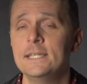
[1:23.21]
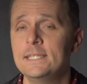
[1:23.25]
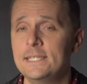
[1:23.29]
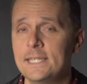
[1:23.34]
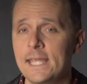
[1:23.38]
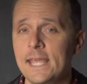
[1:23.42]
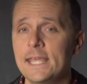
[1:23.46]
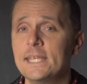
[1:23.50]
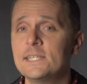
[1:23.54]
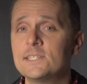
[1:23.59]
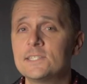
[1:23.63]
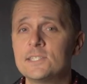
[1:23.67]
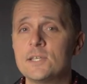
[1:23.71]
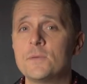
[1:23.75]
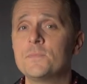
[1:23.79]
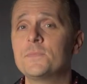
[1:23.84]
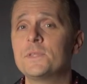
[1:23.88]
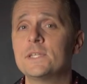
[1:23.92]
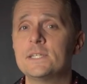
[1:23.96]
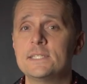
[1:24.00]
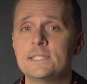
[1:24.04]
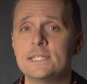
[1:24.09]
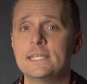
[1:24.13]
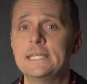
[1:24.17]
takes
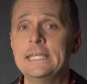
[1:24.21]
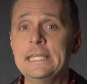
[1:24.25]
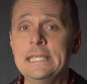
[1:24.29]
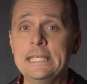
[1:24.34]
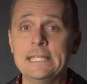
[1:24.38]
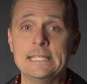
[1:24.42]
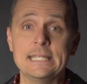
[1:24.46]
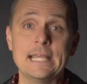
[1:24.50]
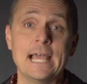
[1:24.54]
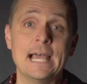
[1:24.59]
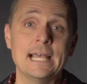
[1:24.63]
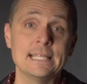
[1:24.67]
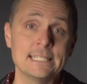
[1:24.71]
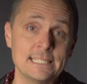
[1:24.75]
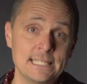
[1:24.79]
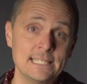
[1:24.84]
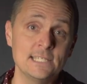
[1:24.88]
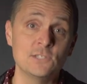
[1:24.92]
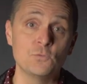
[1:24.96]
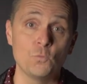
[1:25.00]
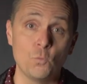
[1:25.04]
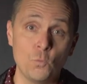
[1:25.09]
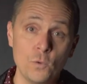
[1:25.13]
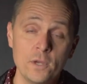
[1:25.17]
something to eat as
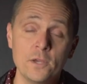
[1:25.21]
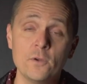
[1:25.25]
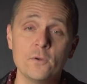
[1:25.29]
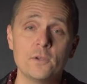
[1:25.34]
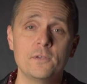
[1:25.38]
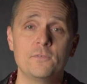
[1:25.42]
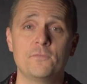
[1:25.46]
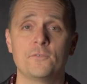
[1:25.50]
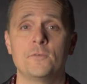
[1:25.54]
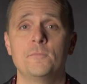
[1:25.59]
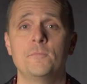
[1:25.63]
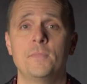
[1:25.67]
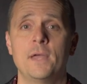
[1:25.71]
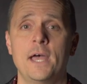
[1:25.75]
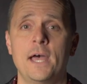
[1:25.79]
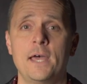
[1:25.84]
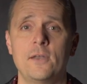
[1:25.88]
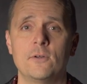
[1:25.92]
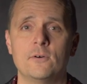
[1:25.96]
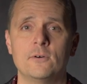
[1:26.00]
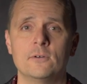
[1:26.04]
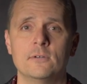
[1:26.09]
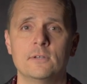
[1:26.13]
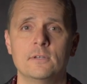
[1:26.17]
he's weary from
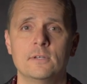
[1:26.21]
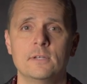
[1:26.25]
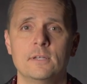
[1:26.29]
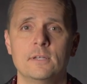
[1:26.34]
battle.